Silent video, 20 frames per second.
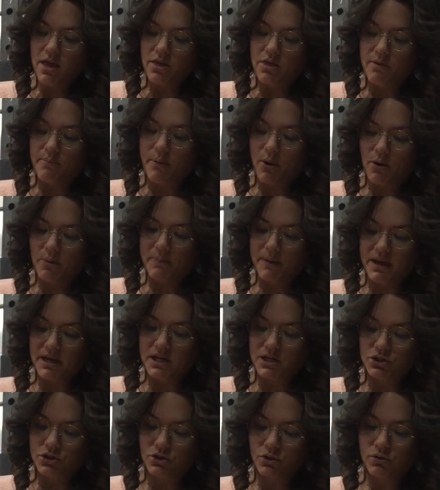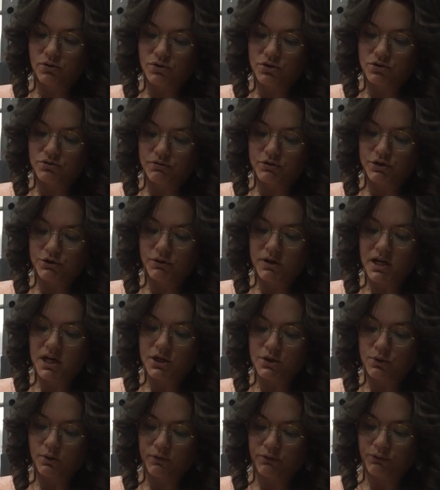The Pope and his soldiers retreated
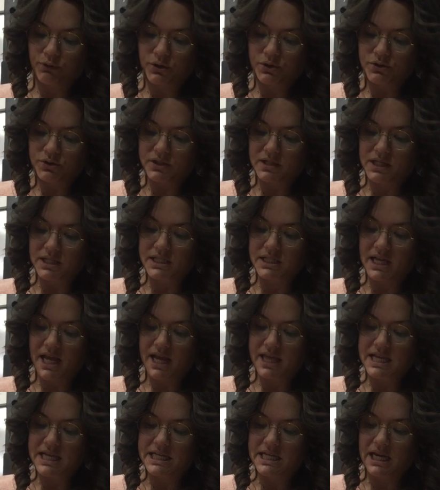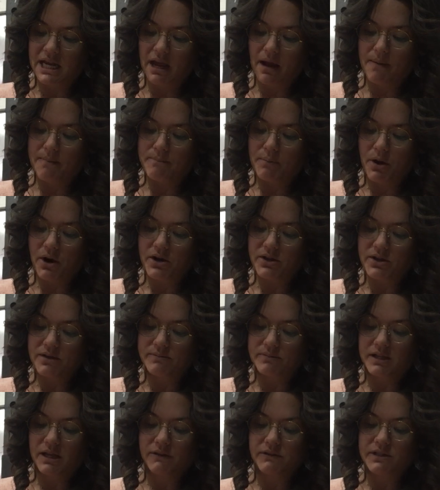to a fortress inside the city and barred
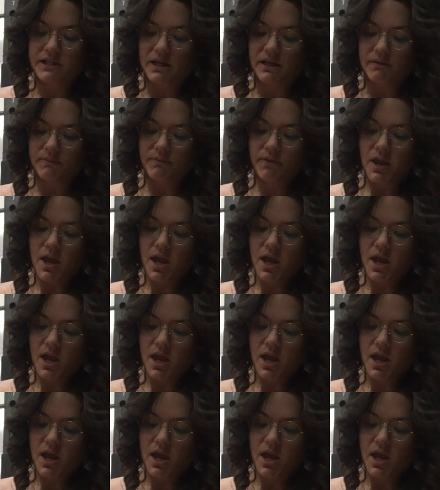themselves in.